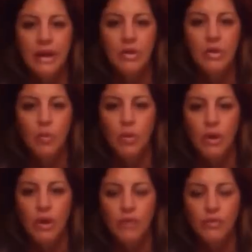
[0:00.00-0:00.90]
and
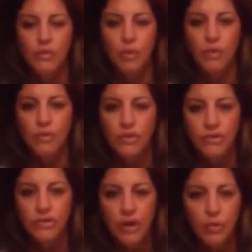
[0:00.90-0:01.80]
flew over
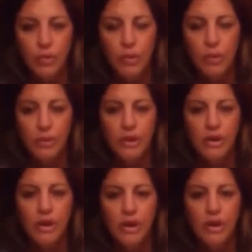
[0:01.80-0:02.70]
to the Czech
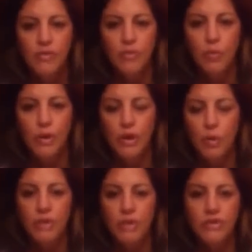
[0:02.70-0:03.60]
Republic from where
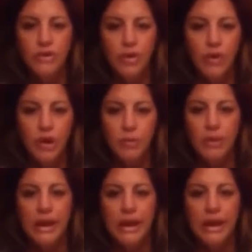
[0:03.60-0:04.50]
he was in
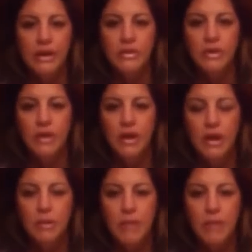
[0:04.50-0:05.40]
Europe and
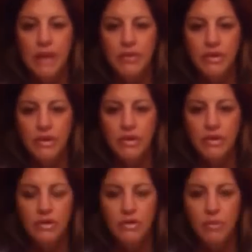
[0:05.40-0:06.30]
made
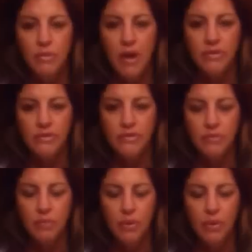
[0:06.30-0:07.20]
the deposit of
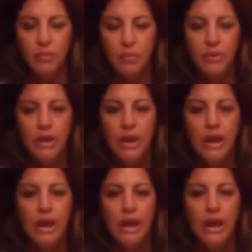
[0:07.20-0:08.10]
sperm.
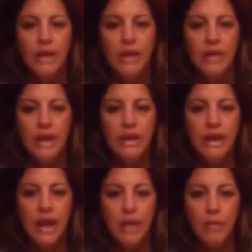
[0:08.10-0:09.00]
And then
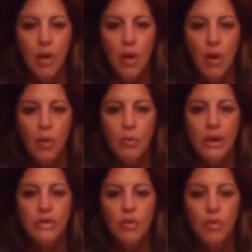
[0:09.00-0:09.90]
he came
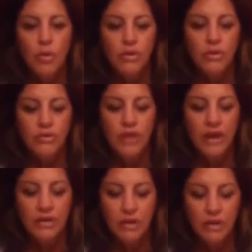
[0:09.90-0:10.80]
home and told us
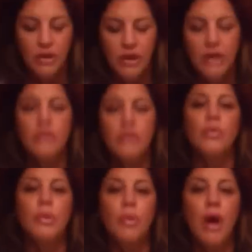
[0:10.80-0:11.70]
that the clinic,
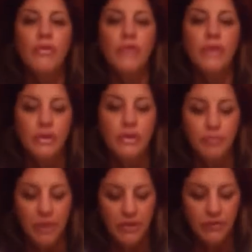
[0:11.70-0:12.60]
Reprofit,
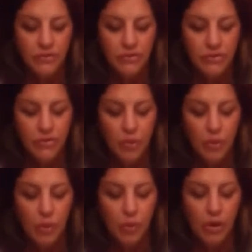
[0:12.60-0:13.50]
and the physician
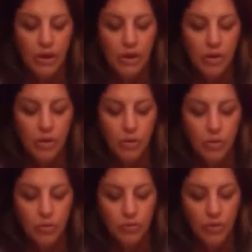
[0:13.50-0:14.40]
that we were going to
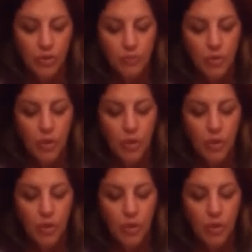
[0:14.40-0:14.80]
use,